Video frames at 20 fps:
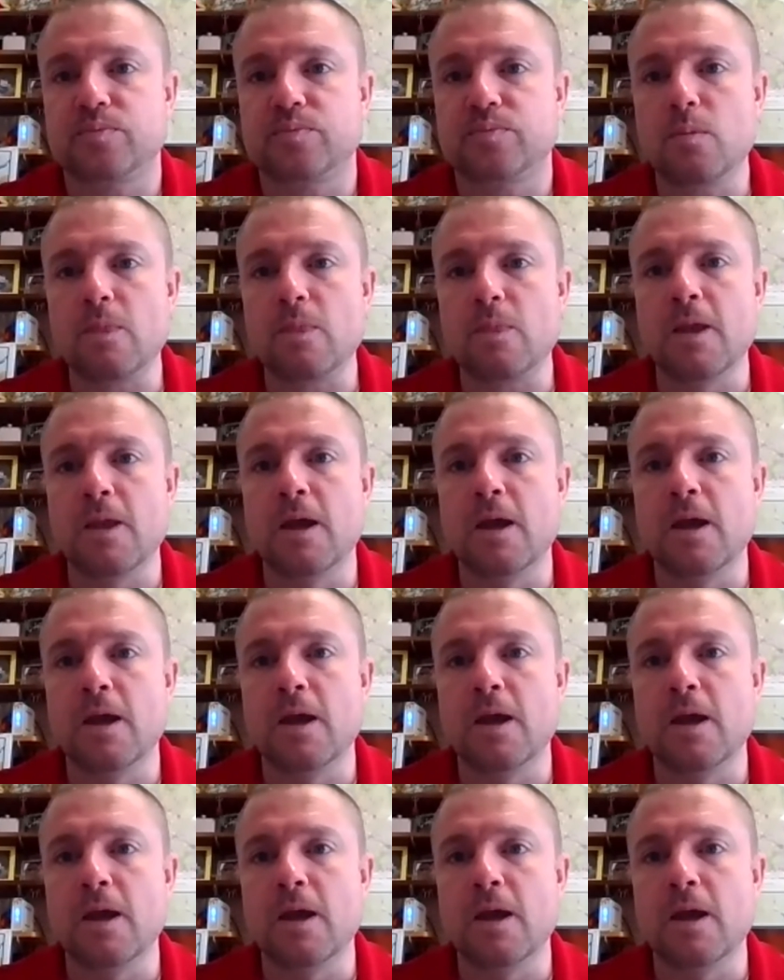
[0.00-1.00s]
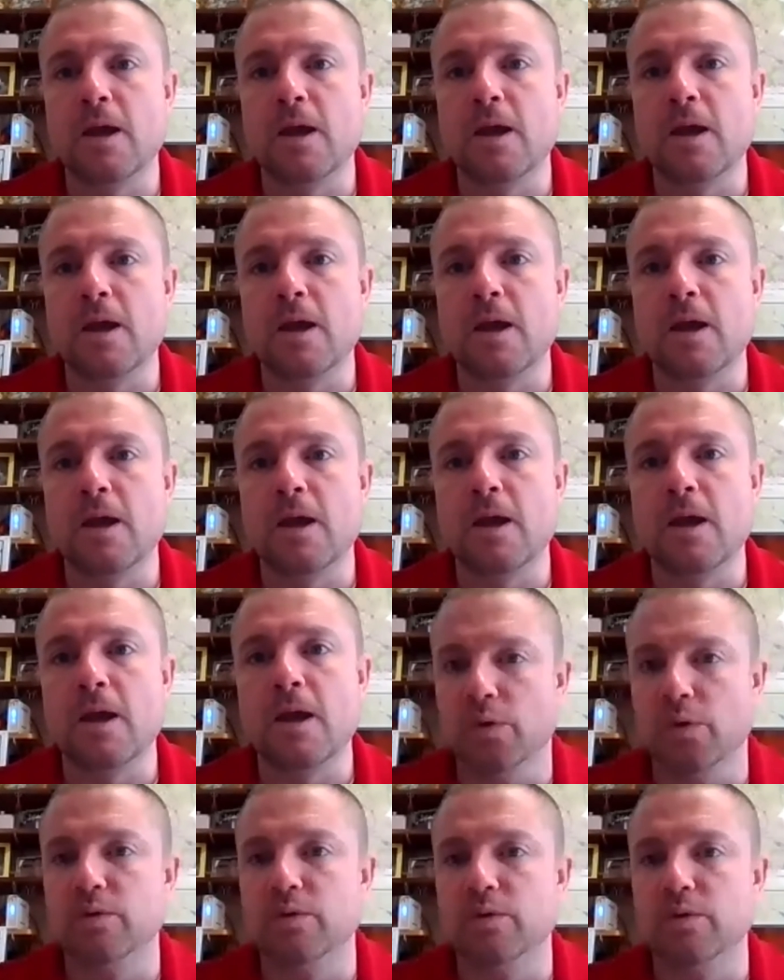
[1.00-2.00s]
and do on our own.
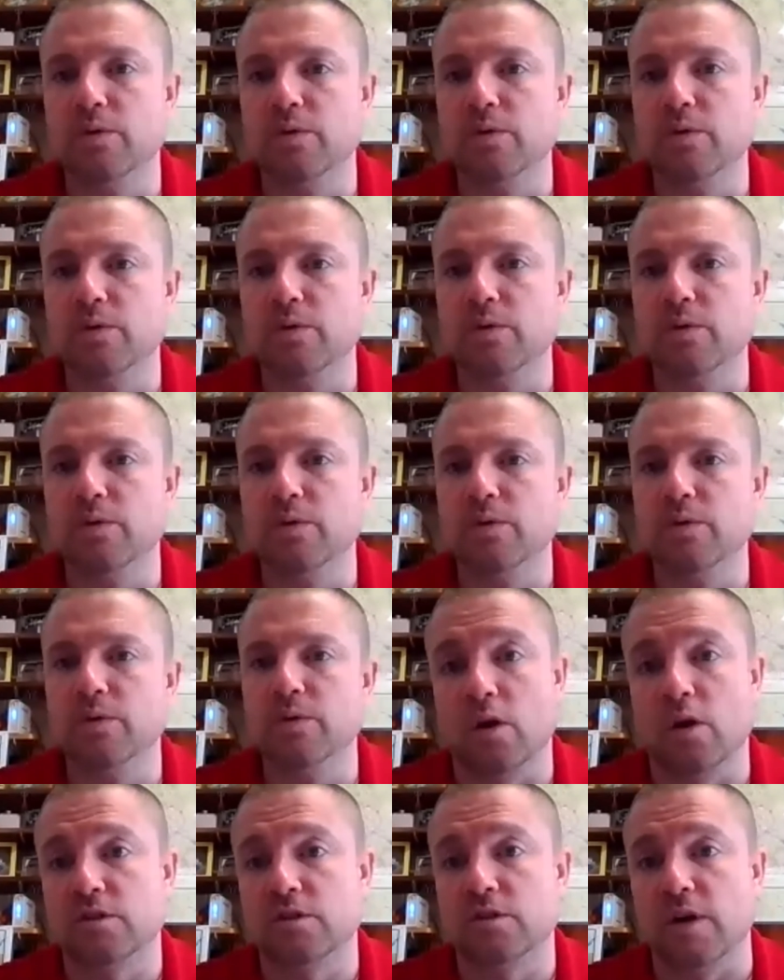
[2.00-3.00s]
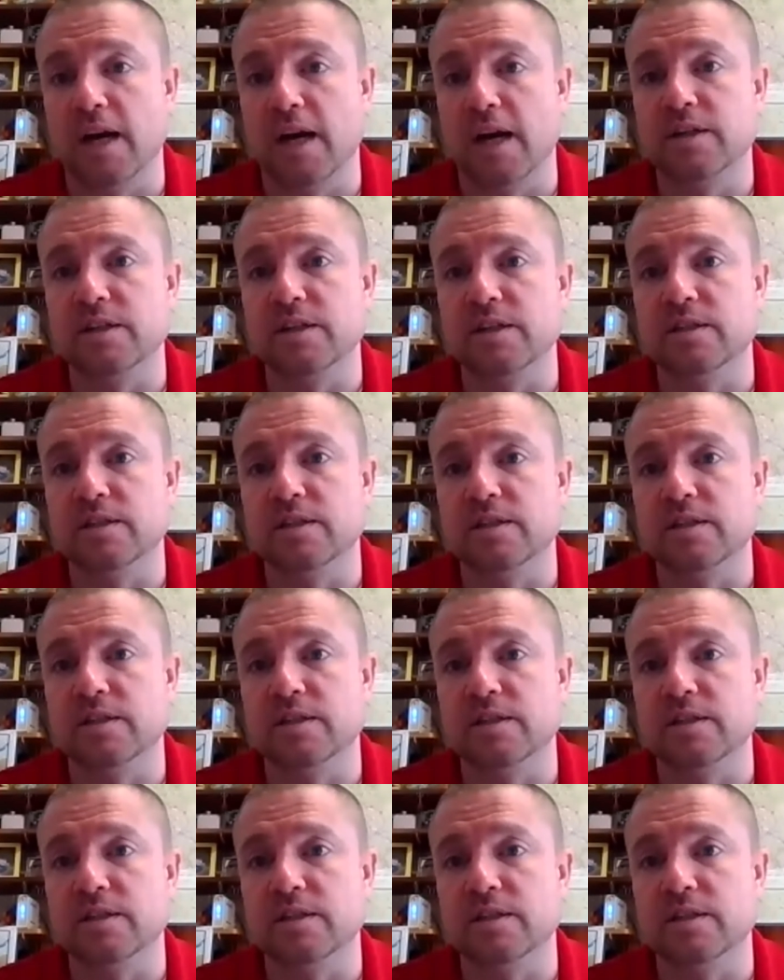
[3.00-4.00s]
So low cost strategies to
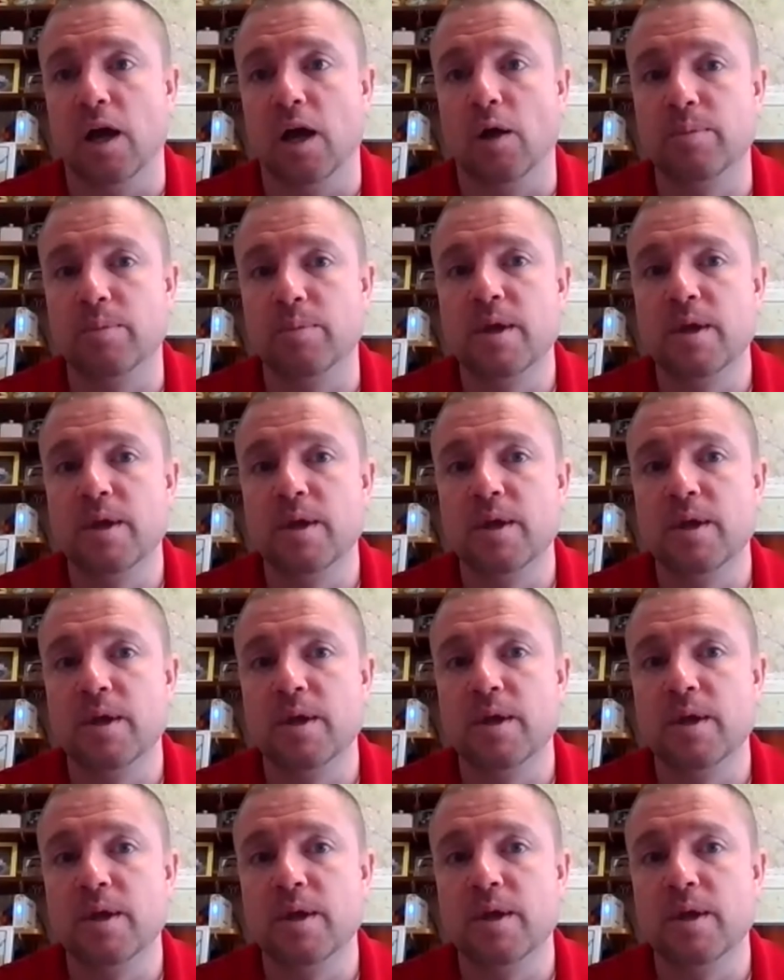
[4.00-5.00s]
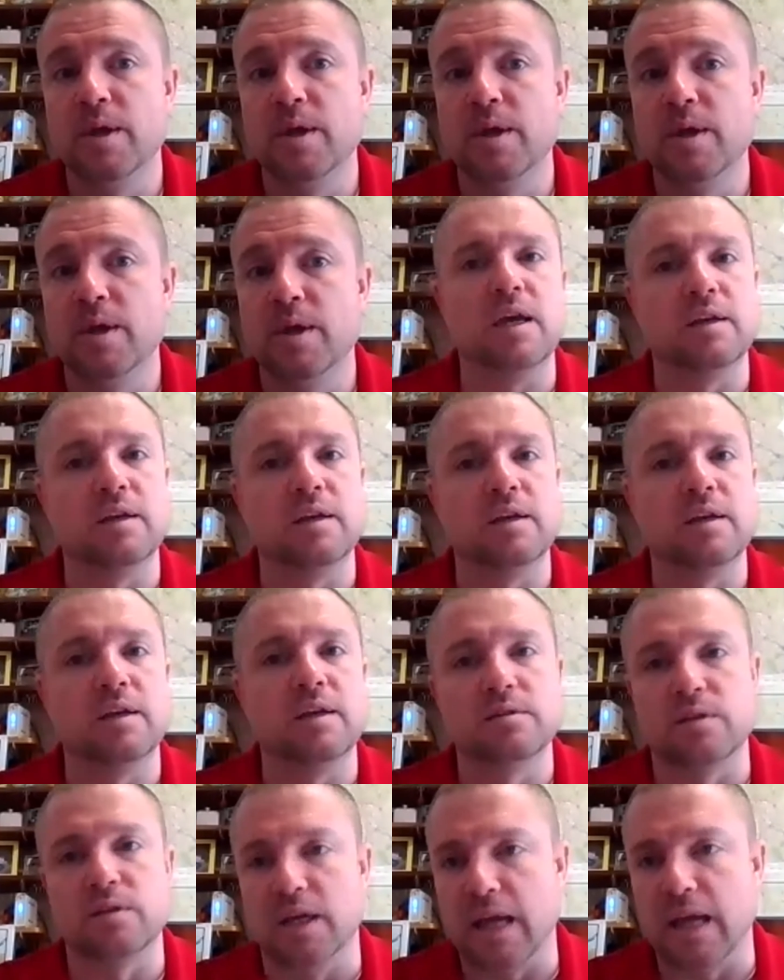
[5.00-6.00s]
help reduce things like
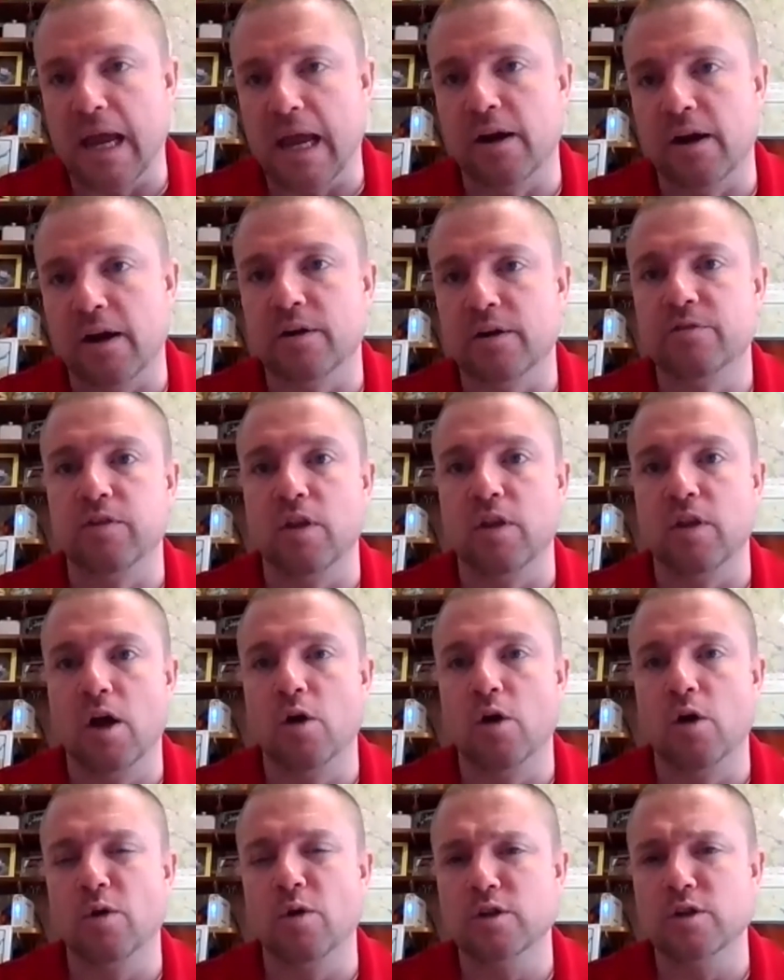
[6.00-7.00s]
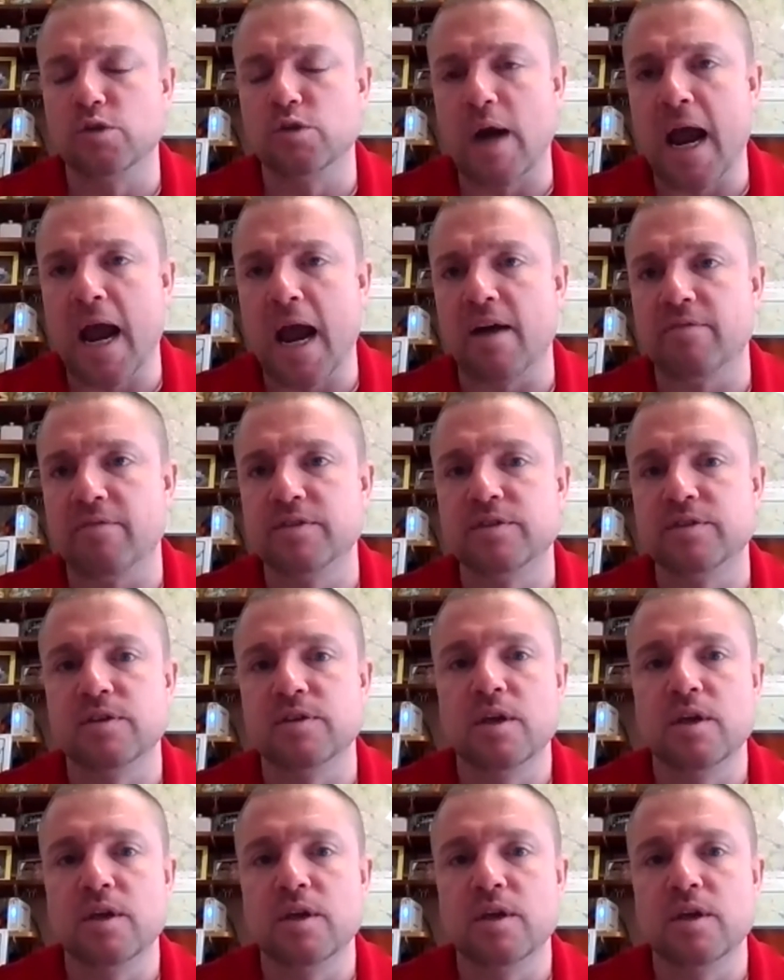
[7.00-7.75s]
air flow and drafts,